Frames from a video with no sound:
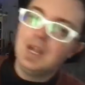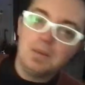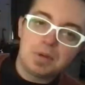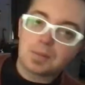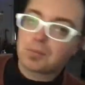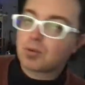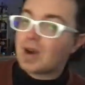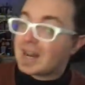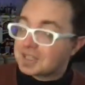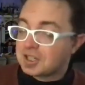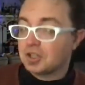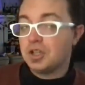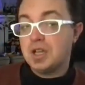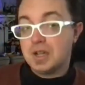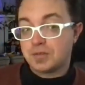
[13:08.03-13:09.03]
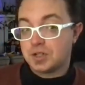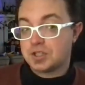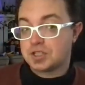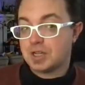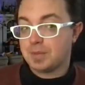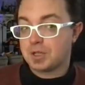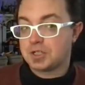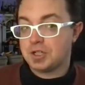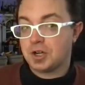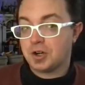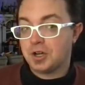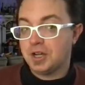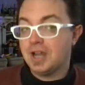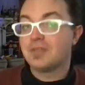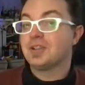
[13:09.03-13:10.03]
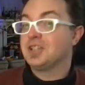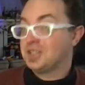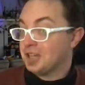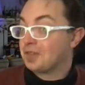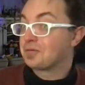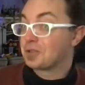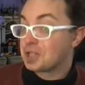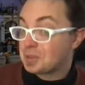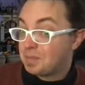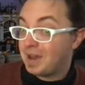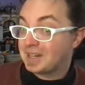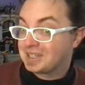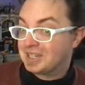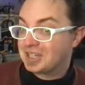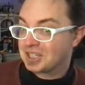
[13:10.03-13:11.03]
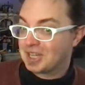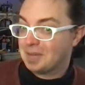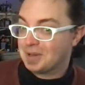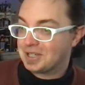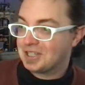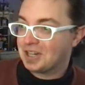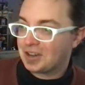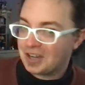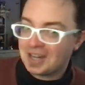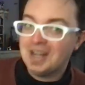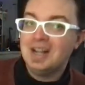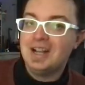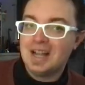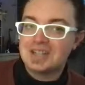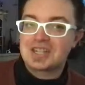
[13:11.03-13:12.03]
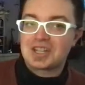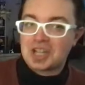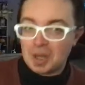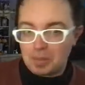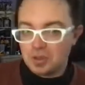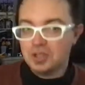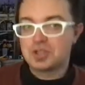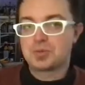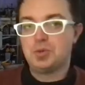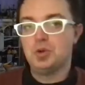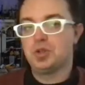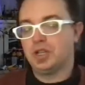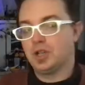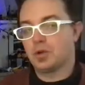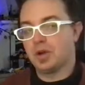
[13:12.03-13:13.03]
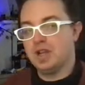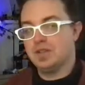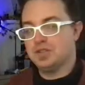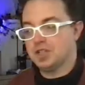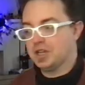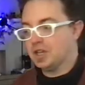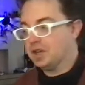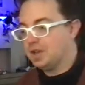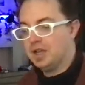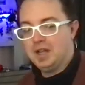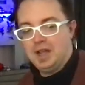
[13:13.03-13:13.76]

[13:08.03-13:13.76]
But practically every cemetery, every self self-respecting cemetery has a couple of spooky graves in it,